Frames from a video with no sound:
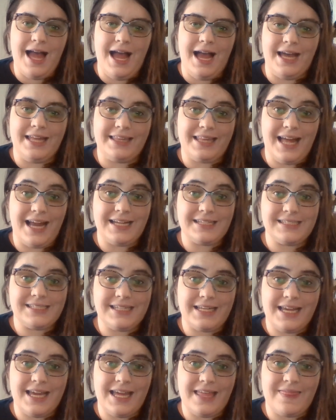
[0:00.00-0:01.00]
And
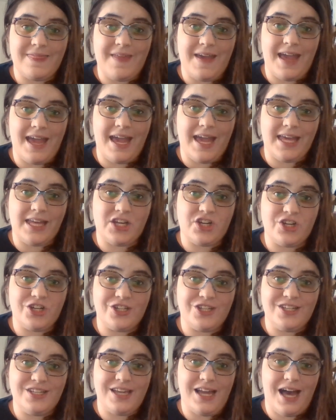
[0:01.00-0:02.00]
lastly, they
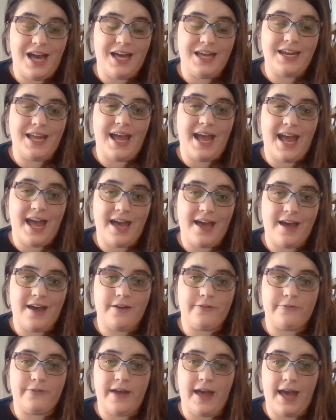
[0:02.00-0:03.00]
could not
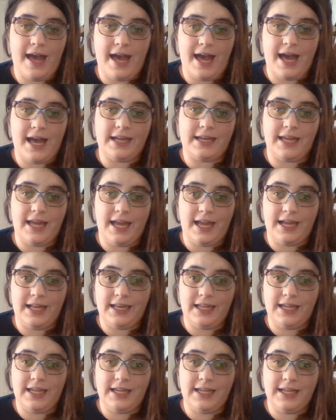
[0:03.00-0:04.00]
have had
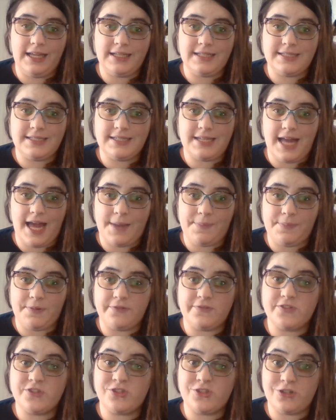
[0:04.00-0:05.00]
any type
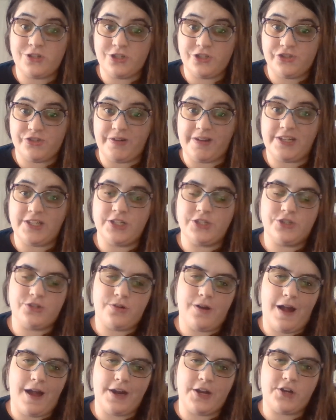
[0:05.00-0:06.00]
of surgery to
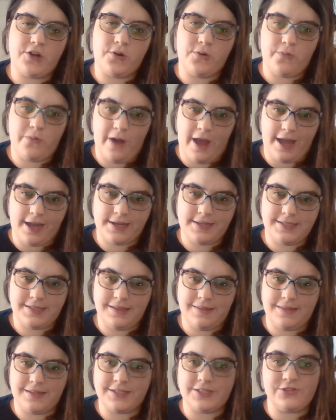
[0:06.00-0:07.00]
try to correct
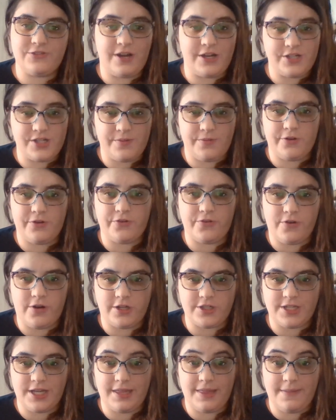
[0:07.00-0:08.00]
this trigeminal
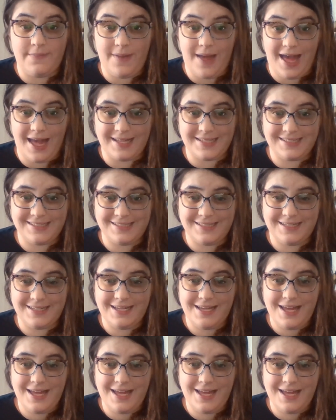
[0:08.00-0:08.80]
neuralgia in the past.